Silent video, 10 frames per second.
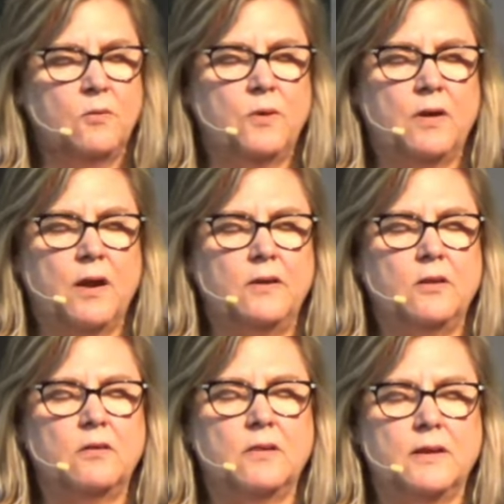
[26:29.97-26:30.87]
where I
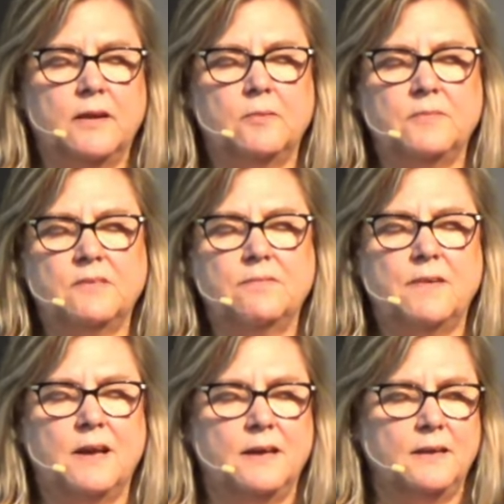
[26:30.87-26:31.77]
know I am
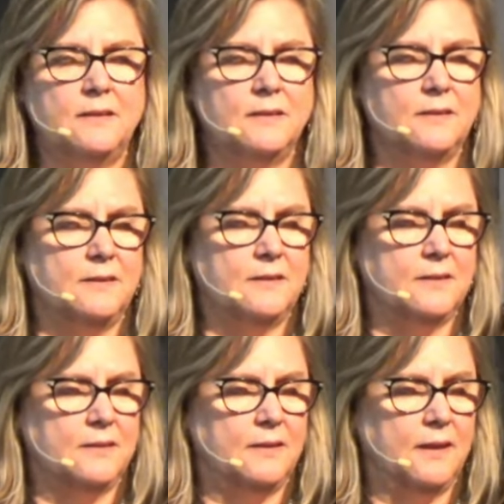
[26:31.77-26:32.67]
divinely
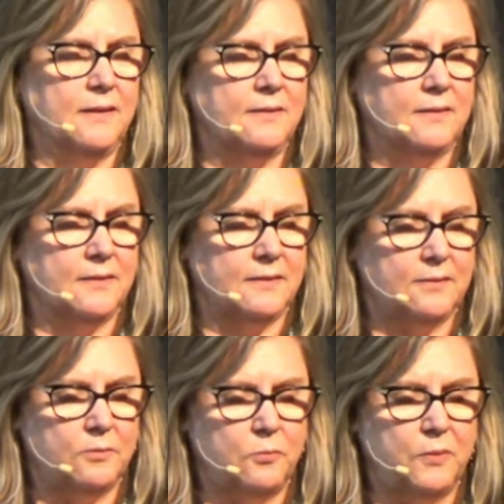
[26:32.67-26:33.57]

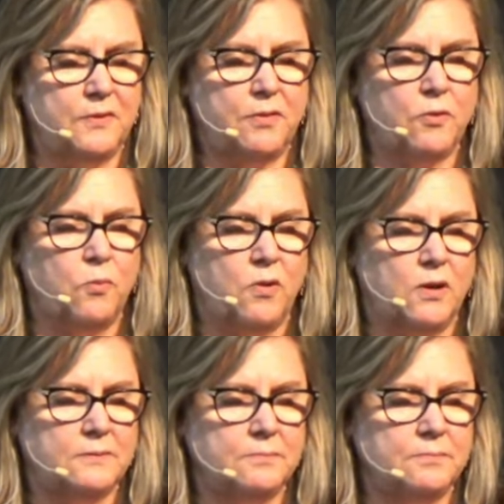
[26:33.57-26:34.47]
connected with the
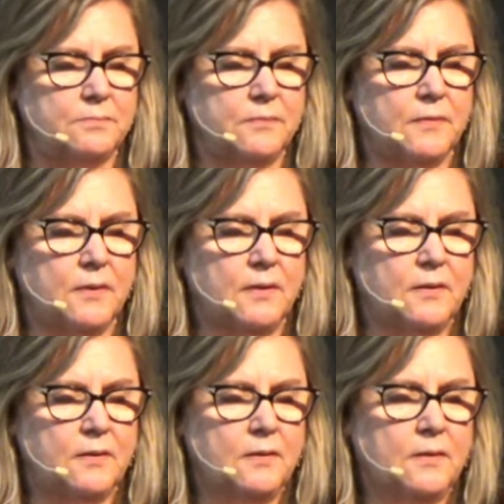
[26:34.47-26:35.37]
One,
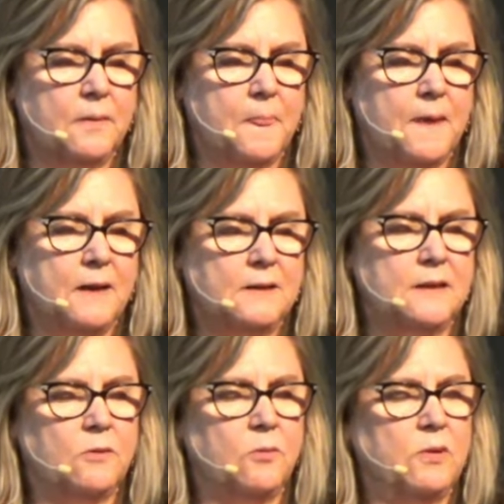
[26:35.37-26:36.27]

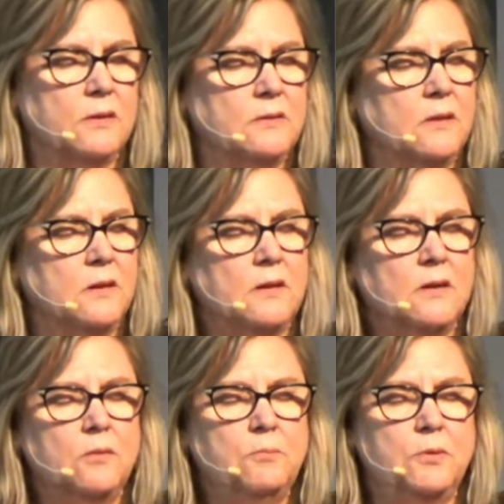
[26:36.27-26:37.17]
that one
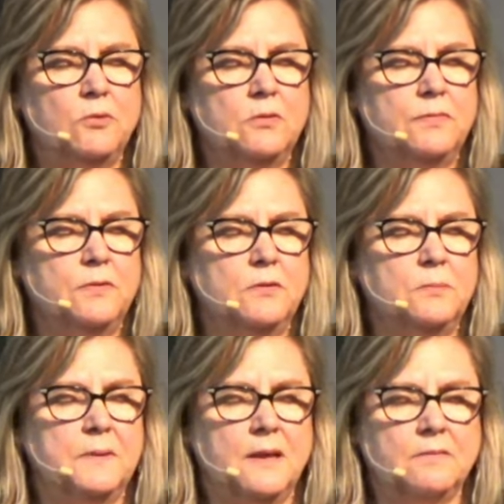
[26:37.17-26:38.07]
beautiful,
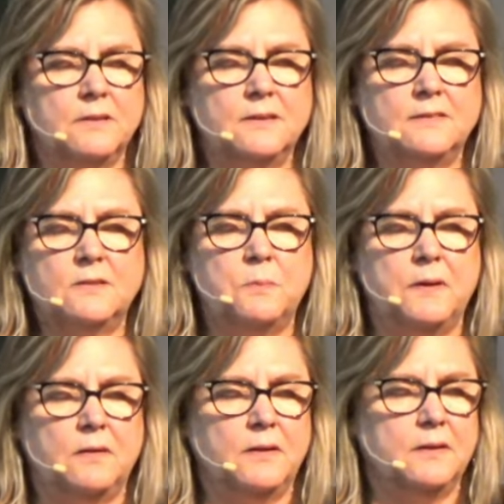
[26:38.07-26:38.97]
benevolent
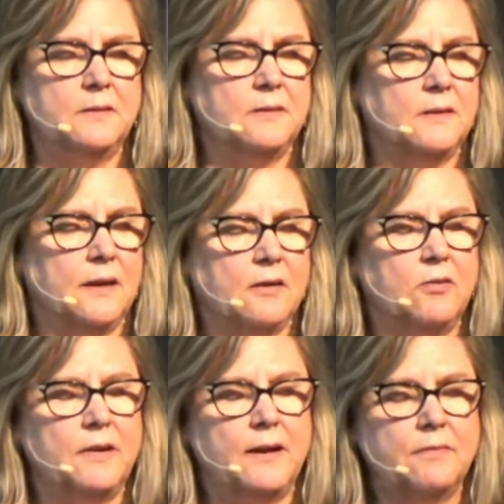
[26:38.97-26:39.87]
spirit, that
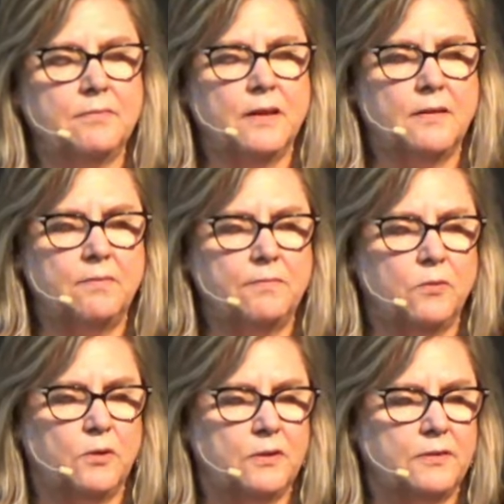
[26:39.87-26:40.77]
creative life
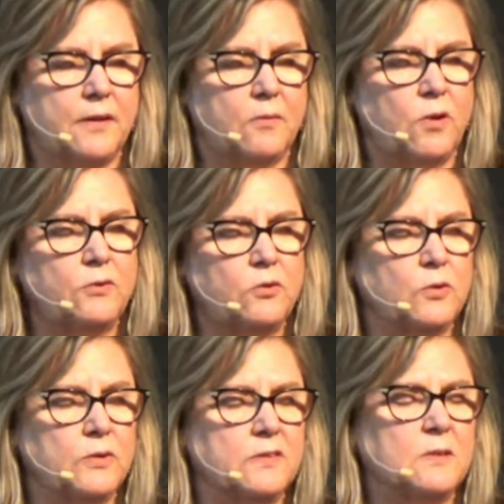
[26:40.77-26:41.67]
force that wants
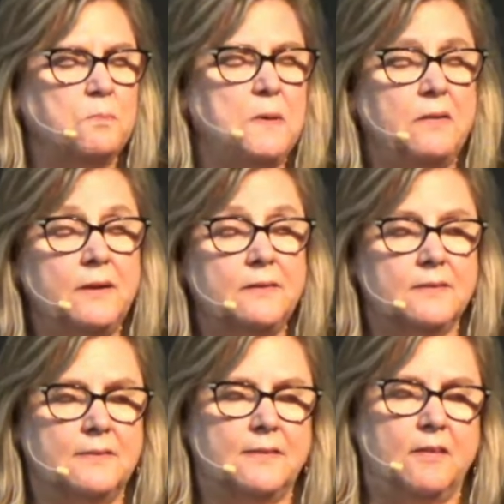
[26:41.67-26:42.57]
to
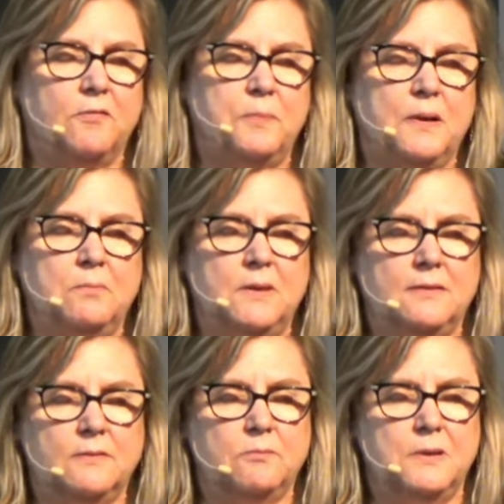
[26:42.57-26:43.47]
experience itself by
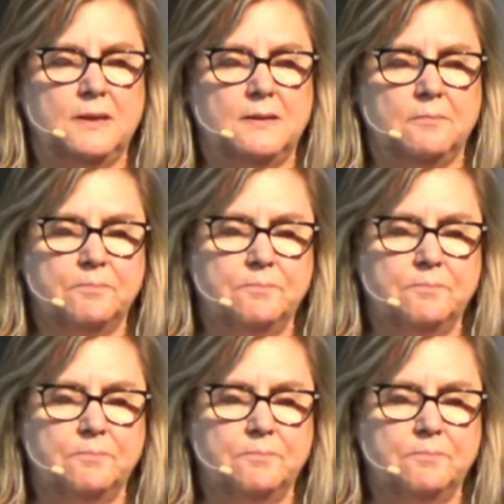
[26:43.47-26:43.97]
means of me.